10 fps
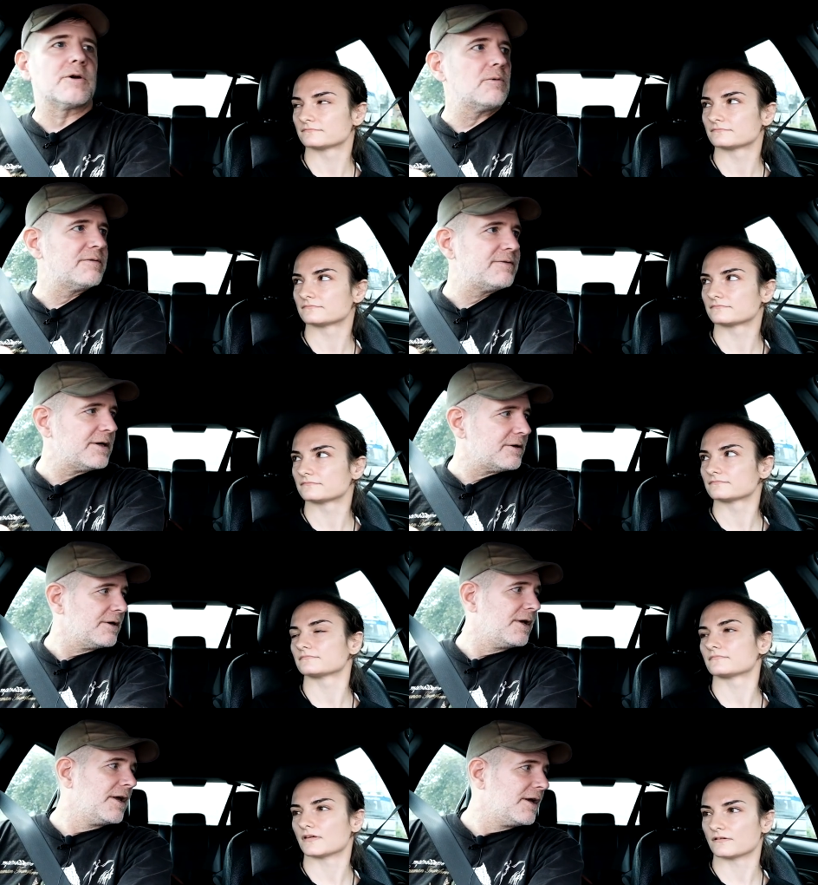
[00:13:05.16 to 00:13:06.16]
Speaker 1: Girl would fight her.
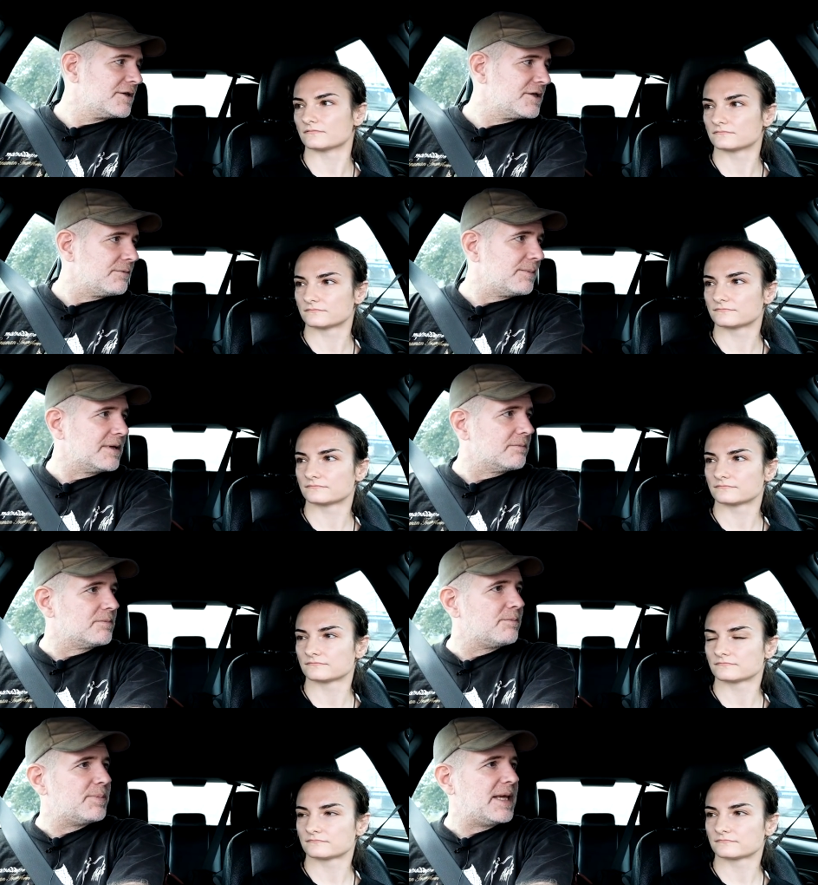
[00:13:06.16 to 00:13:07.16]
Yeah. Oh. She would be
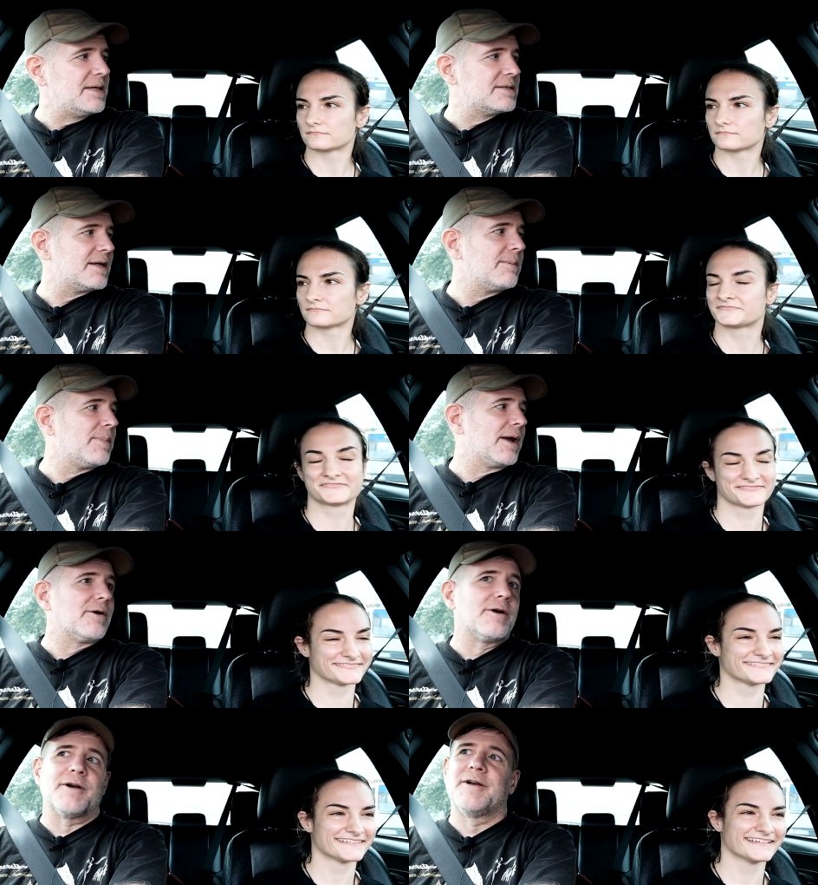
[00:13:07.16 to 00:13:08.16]
pieced up by
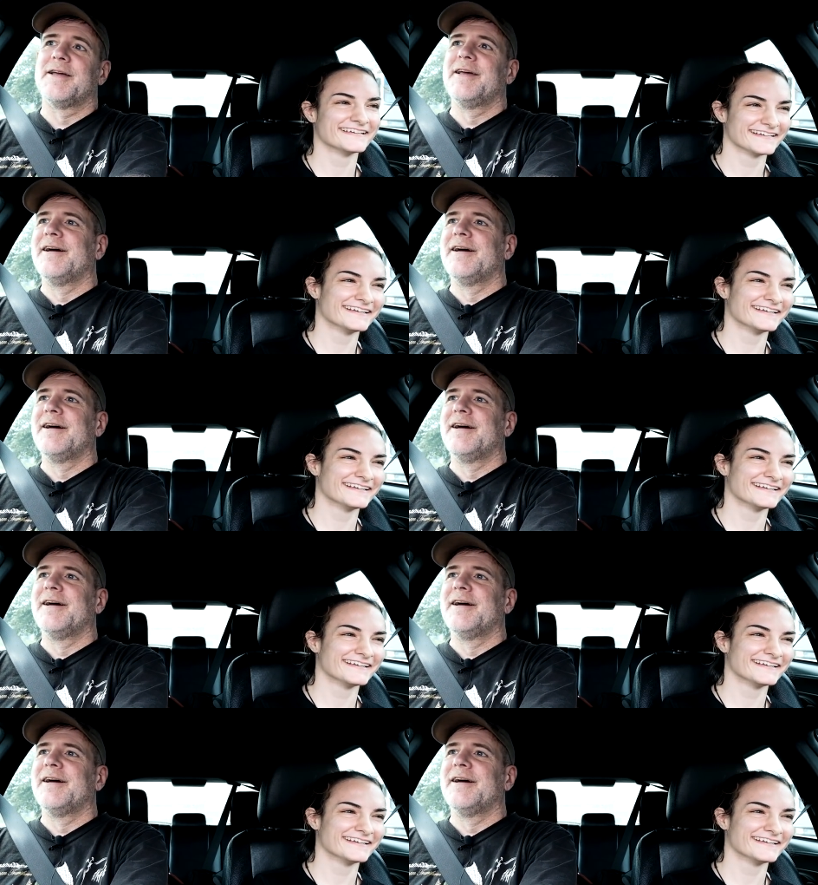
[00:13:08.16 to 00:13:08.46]
her.